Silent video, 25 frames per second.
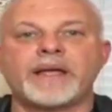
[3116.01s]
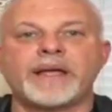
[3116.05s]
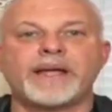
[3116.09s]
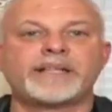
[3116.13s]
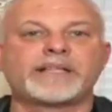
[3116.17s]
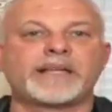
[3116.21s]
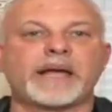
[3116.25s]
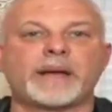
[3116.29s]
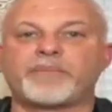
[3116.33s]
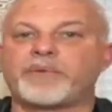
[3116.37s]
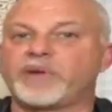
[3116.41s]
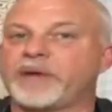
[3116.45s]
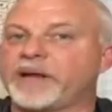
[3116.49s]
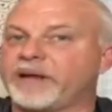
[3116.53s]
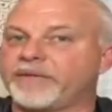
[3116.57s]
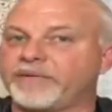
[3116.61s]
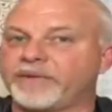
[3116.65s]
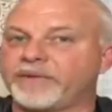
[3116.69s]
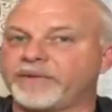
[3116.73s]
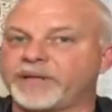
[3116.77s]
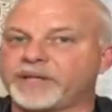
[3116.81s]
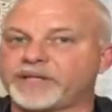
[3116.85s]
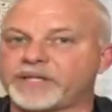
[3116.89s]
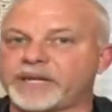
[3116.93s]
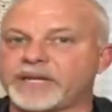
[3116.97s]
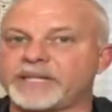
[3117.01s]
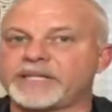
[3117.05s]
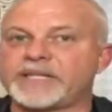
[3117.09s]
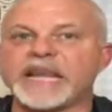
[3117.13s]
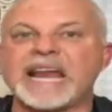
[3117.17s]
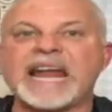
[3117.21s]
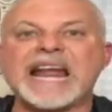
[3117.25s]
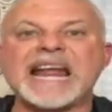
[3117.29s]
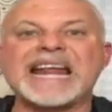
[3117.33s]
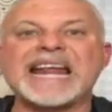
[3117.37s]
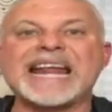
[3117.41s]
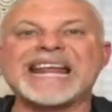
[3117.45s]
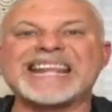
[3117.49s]
He's got plenty of listings.
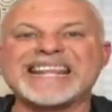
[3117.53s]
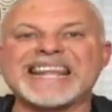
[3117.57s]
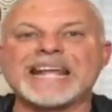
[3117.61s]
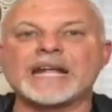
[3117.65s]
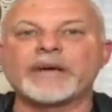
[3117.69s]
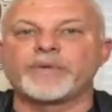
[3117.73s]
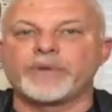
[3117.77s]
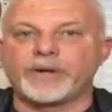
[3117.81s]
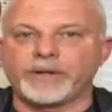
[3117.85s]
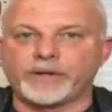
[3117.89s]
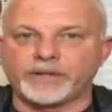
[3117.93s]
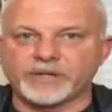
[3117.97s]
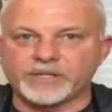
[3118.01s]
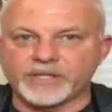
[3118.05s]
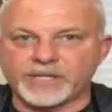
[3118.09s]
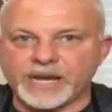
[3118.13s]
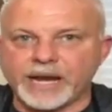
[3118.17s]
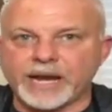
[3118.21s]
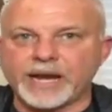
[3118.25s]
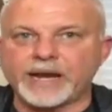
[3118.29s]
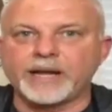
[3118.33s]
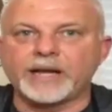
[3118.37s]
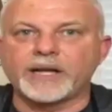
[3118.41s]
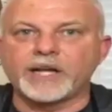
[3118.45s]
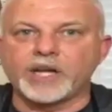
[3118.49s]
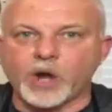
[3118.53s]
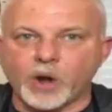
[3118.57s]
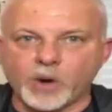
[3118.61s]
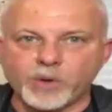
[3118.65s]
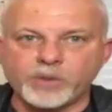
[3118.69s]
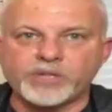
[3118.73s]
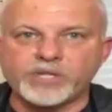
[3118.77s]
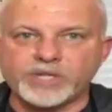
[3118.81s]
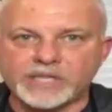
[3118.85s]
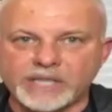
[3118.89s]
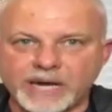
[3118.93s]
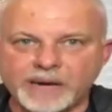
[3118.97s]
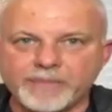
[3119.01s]
Anything real estate, go
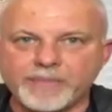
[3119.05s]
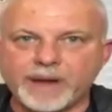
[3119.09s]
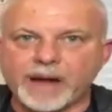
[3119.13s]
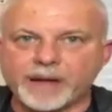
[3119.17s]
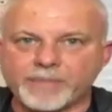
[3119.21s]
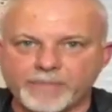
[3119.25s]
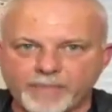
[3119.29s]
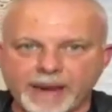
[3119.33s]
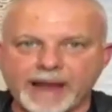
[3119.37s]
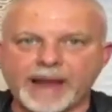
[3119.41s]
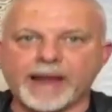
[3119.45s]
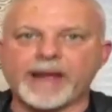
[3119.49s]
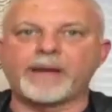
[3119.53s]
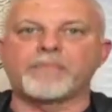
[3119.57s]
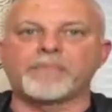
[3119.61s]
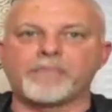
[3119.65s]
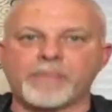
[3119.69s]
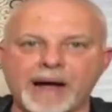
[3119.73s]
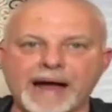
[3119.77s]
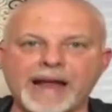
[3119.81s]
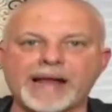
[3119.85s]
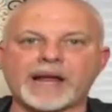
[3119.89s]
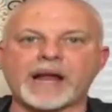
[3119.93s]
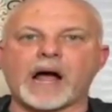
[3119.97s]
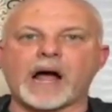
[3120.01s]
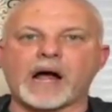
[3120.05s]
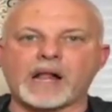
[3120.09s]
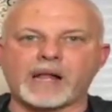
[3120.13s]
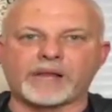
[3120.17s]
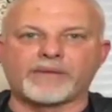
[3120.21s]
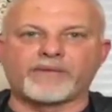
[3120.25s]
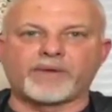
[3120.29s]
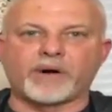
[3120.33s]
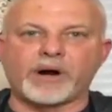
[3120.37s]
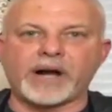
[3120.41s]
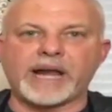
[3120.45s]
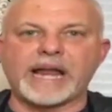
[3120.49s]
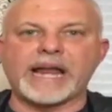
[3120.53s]
see my man, Mike
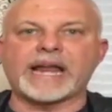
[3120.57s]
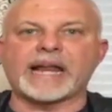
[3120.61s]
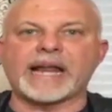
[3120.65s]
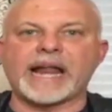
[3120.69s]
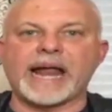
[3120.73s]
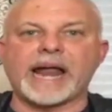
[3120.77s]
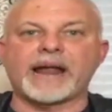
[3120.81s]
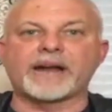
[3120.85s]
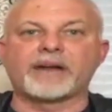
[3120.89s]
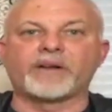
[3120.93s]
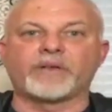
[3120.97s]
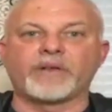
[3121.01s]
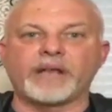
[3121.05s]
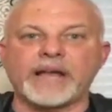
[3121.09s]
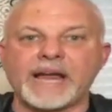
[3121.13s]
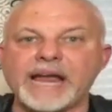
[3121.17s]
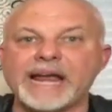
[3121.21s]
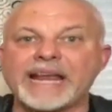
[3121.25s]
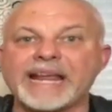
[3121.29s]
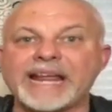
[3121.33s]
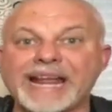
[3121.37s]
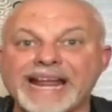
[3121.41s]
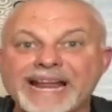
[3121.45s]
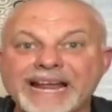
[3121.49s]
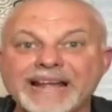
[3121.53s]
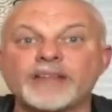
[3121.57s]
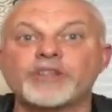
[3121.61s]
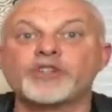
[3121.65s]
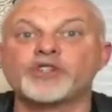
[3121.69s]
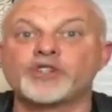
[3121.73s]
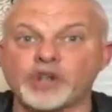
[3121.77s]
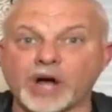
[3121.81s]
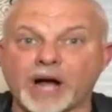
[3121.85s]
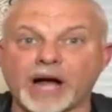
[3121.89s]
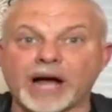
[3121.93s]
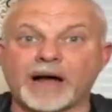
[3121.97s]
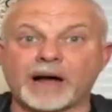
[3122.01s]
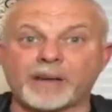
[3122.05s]
Oliver. He can handle any
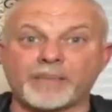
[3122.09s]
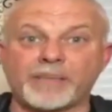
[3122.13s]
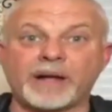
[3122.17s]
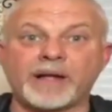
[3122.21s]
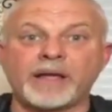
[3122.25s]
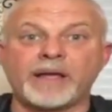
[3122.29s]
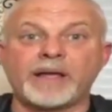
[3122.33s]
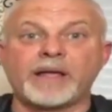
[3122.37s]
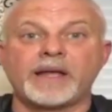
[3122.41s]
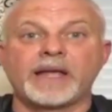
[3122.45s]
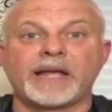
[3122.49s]
job.